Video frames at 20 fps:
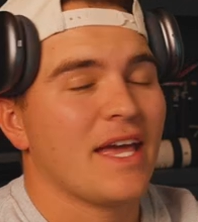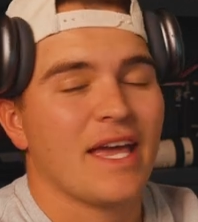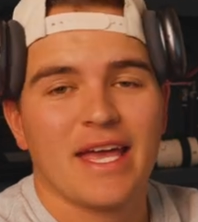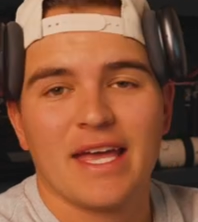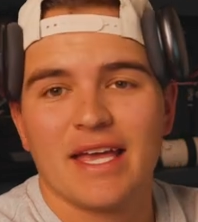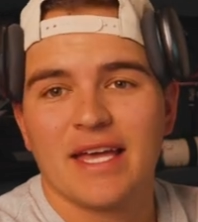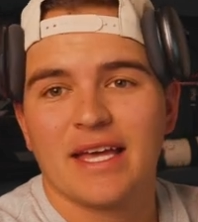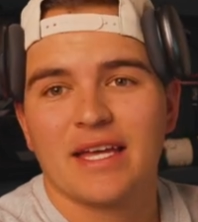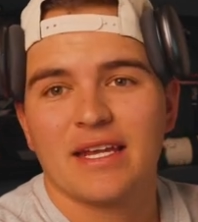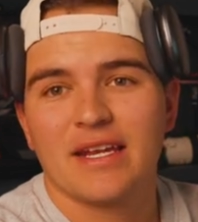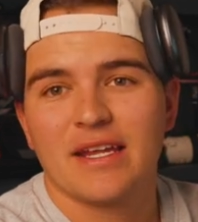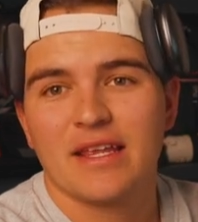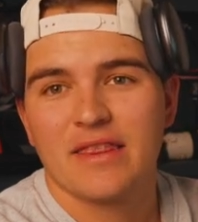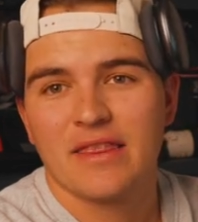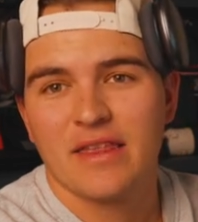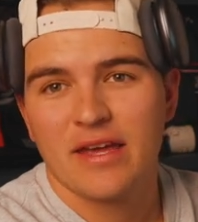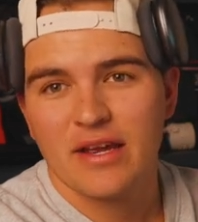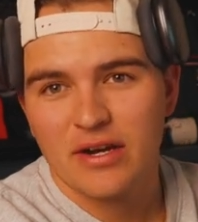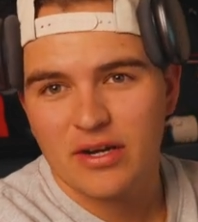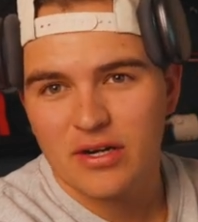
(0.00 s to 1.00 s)
and
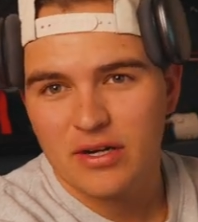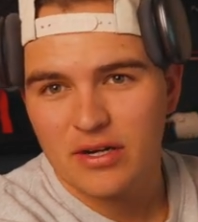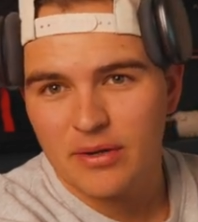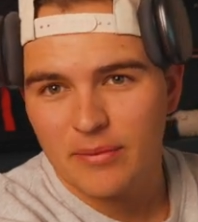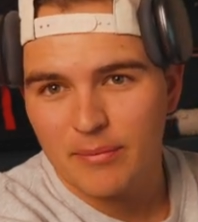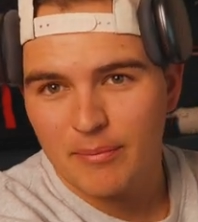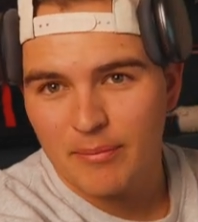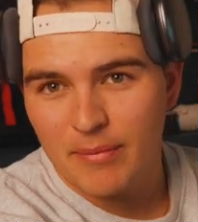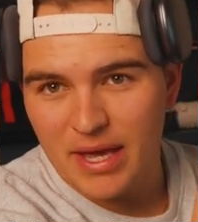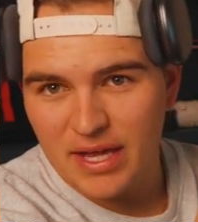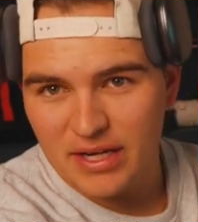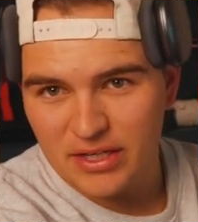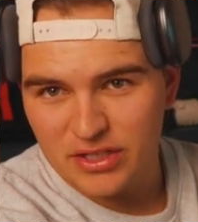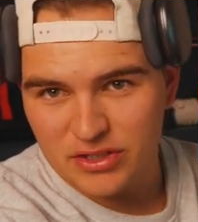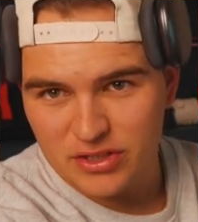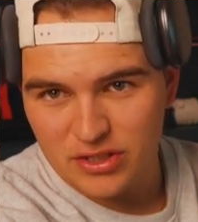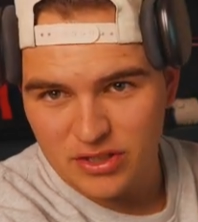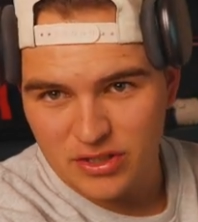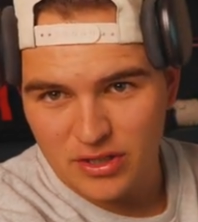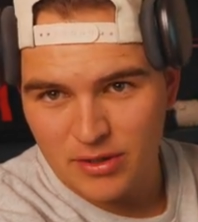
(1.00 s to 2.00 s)
their
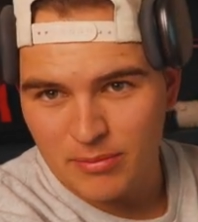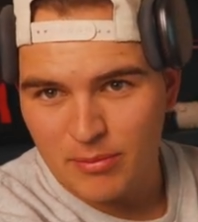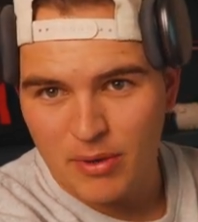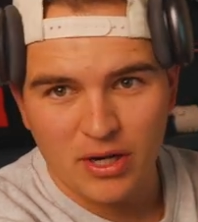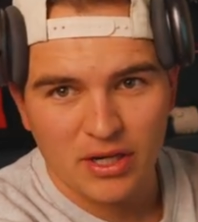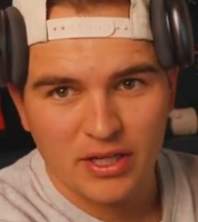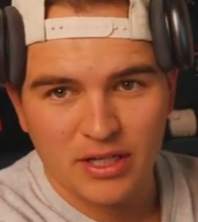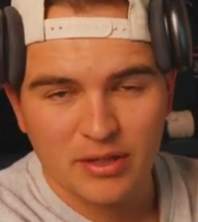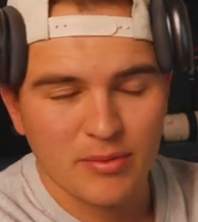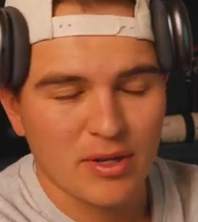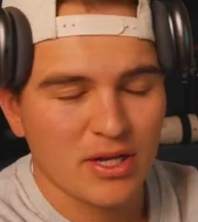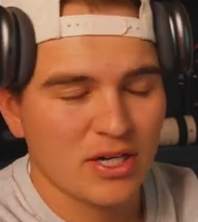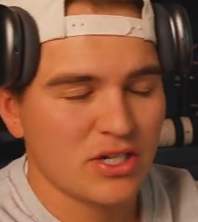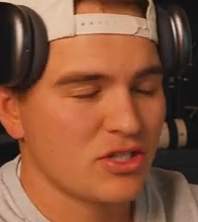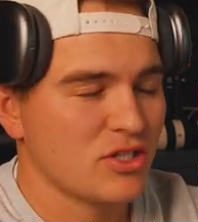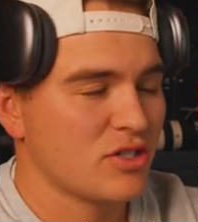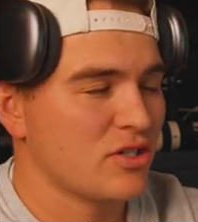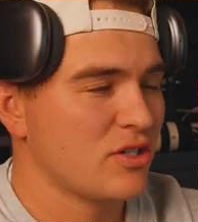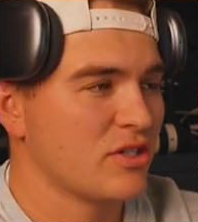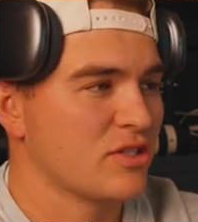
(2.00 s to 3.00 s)
manager or marketing
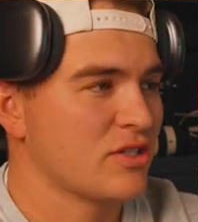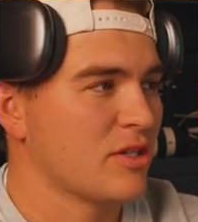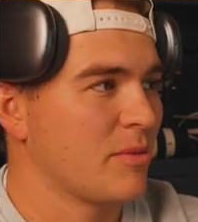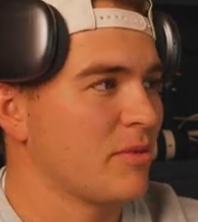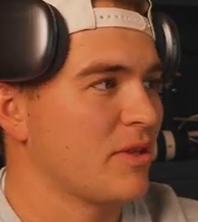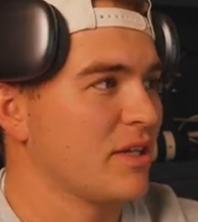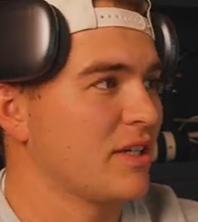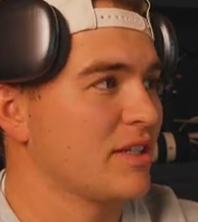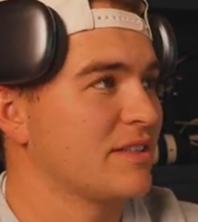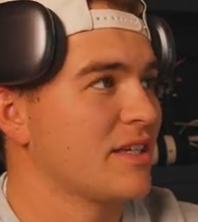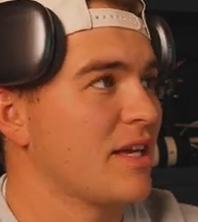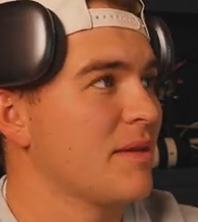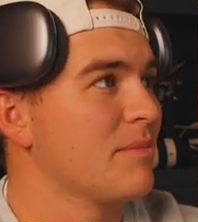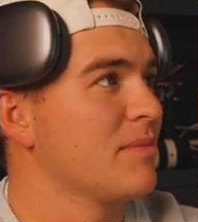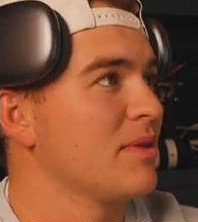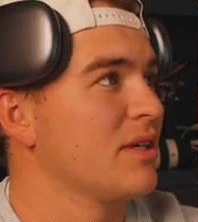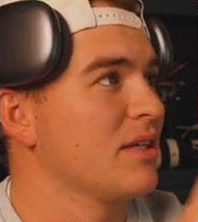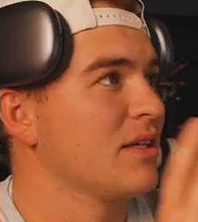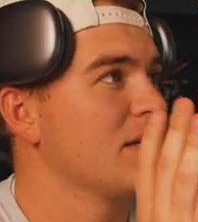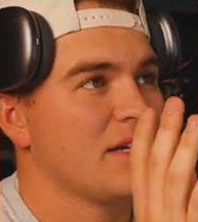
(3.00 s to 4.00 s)
manager or something sent
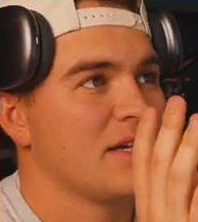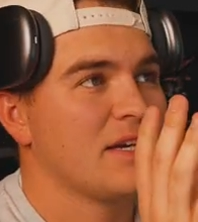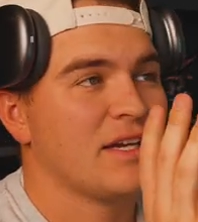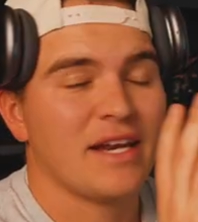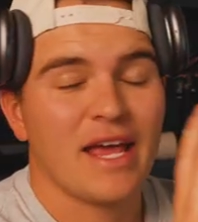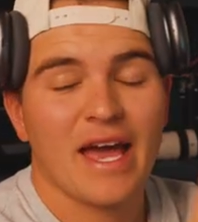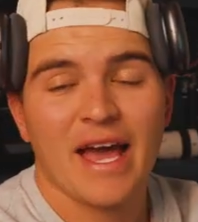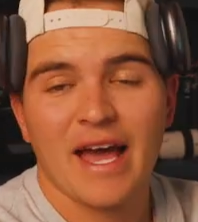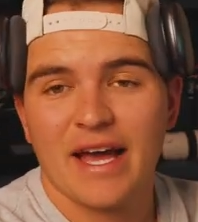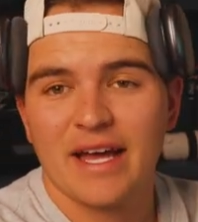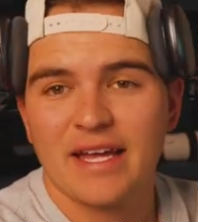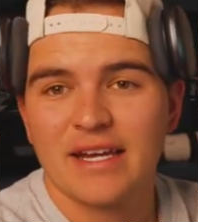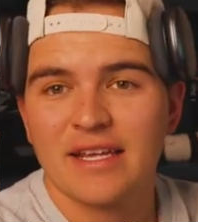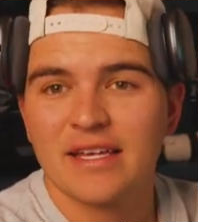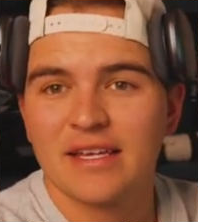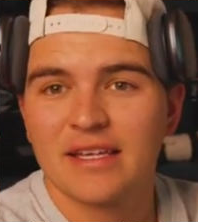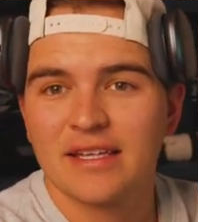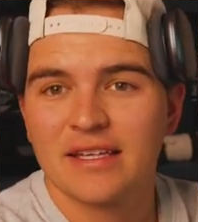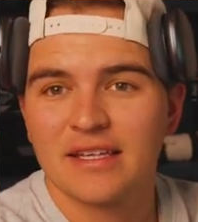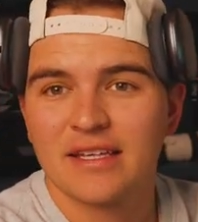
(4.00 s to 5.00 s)
me an ad
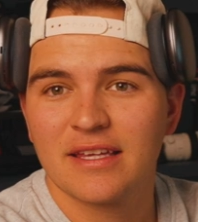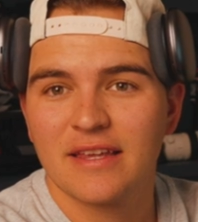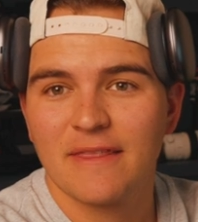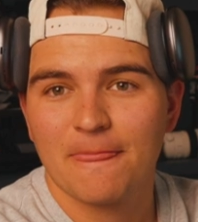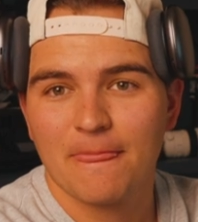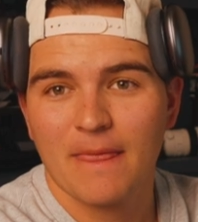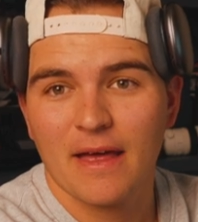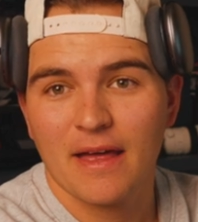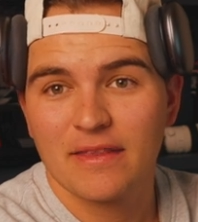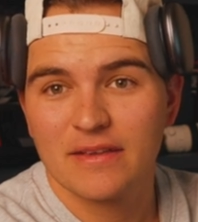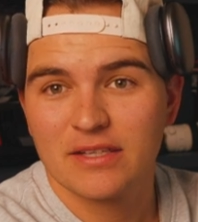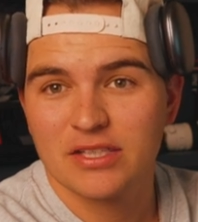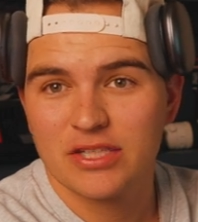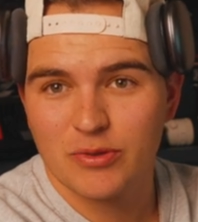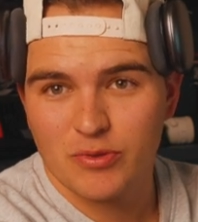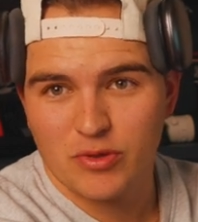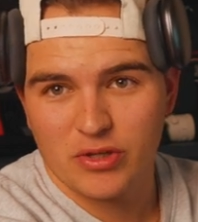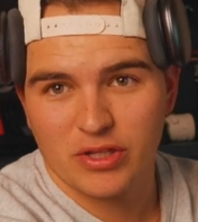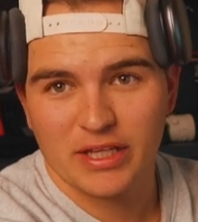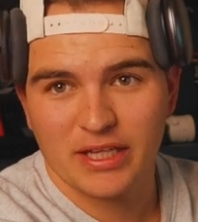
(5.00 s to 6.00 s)
that she
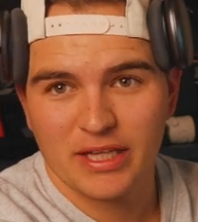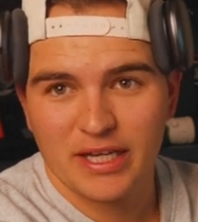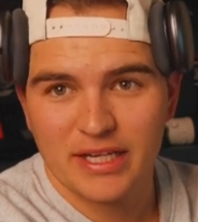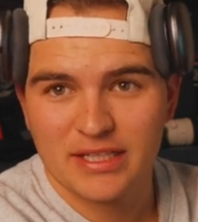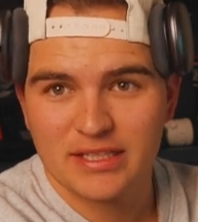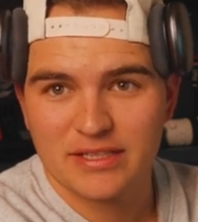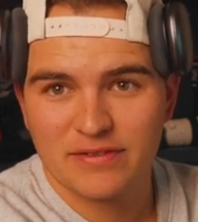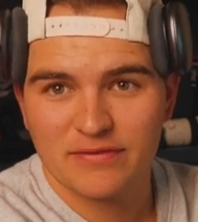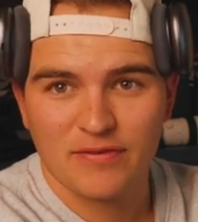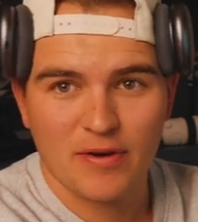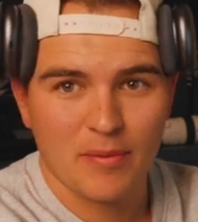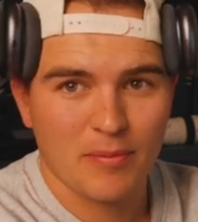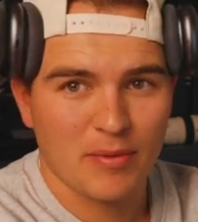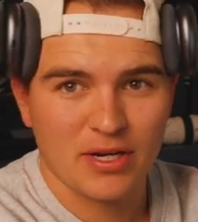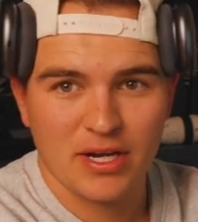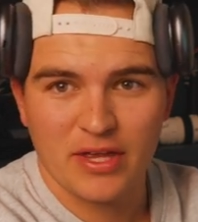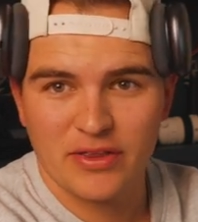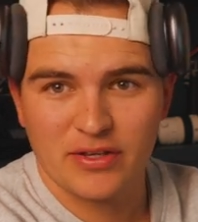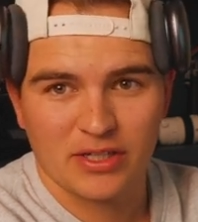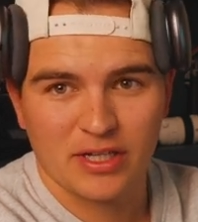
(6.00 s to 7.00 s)
really liked from
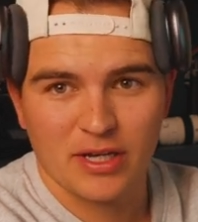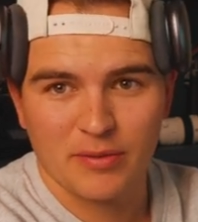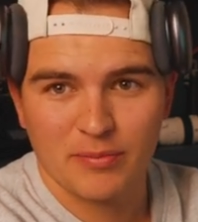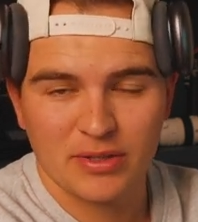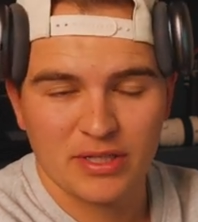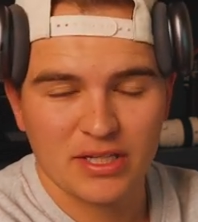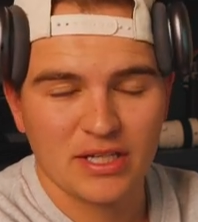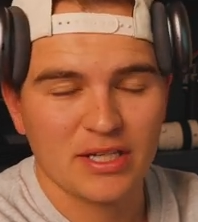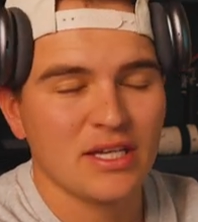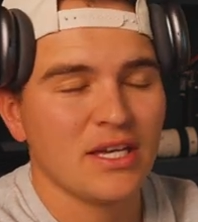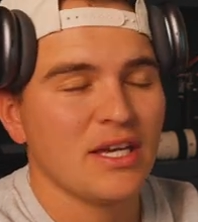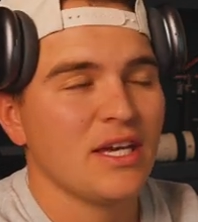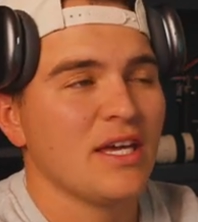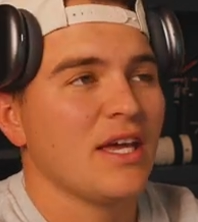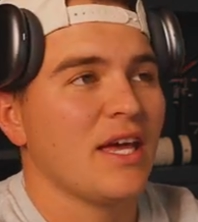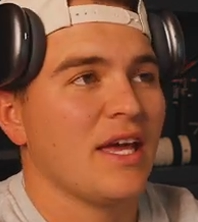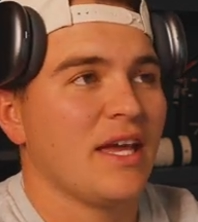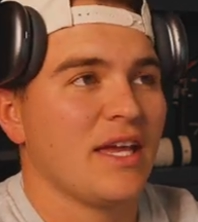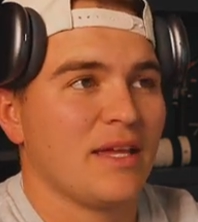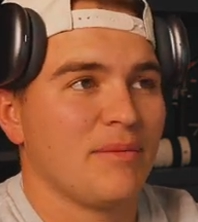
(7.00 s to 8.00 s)
another company,
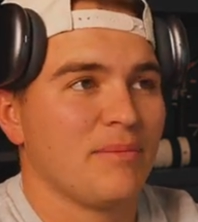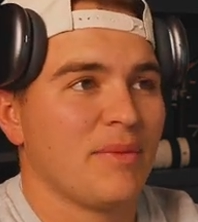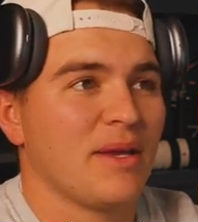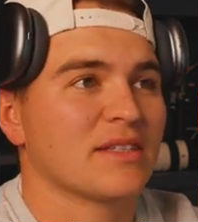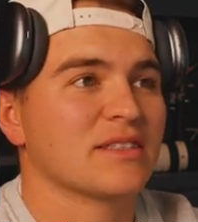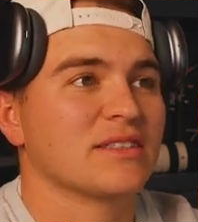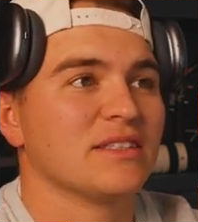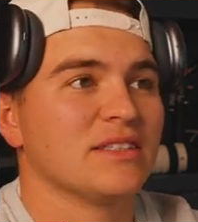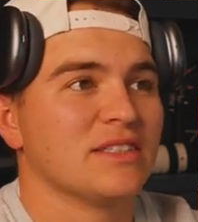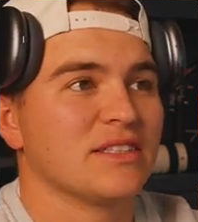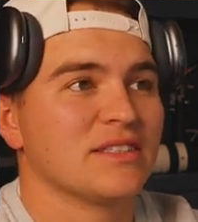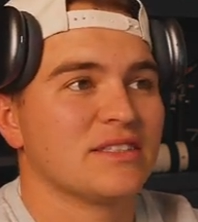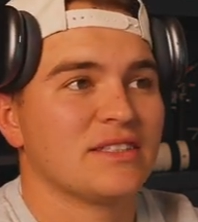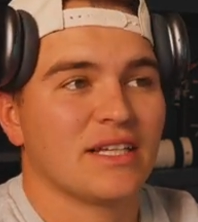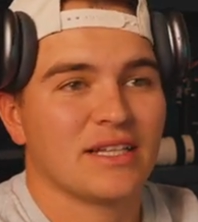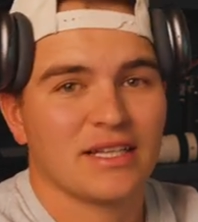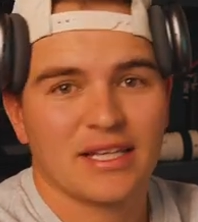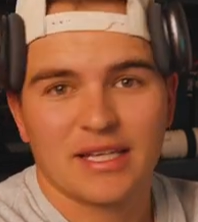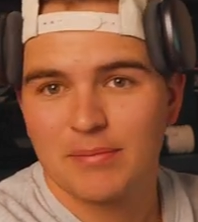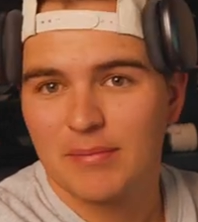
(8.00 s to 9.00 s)
and basically just
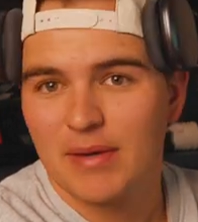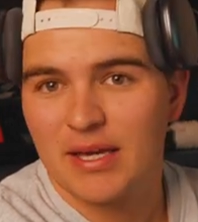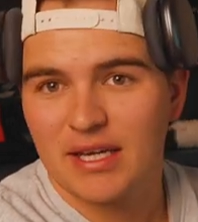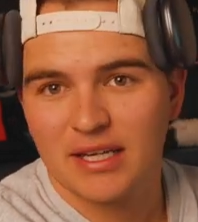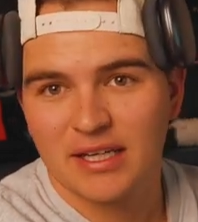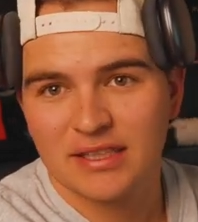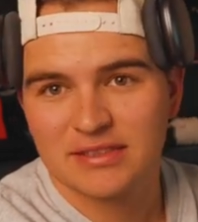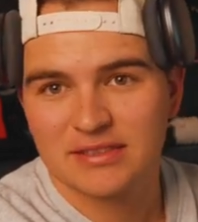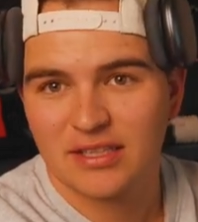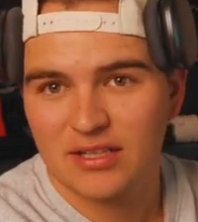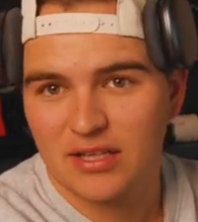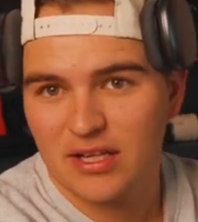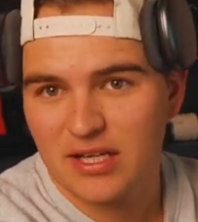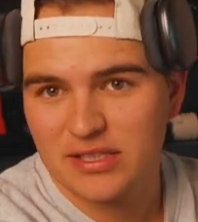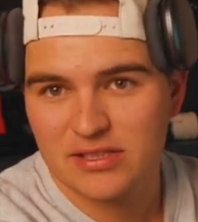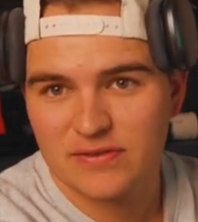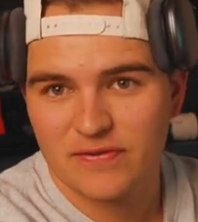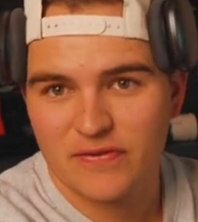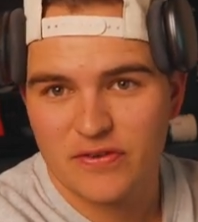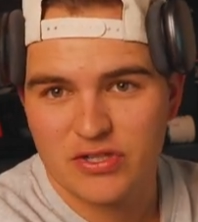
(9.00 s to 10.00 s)
said like, make a
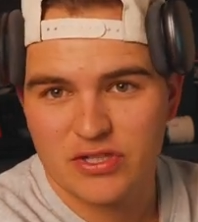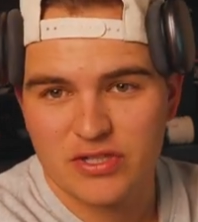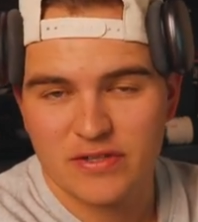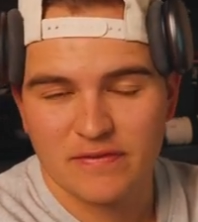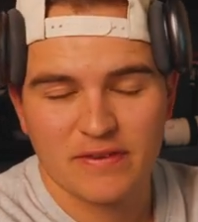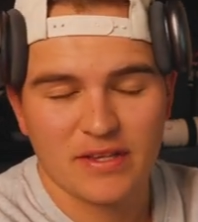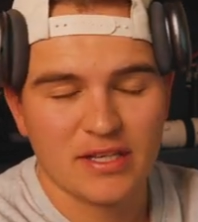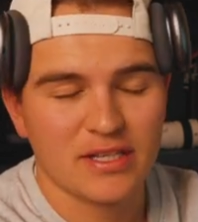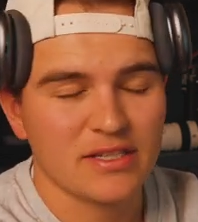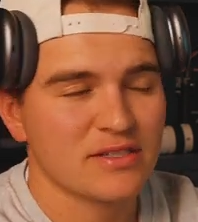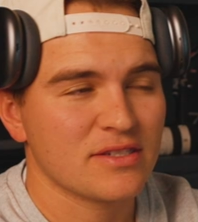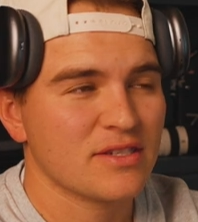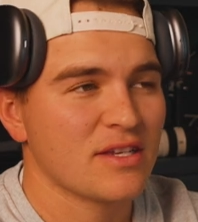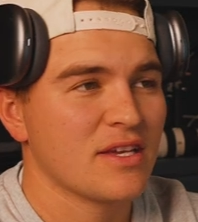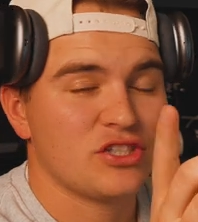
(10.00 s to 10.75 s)
sunglasses version of this.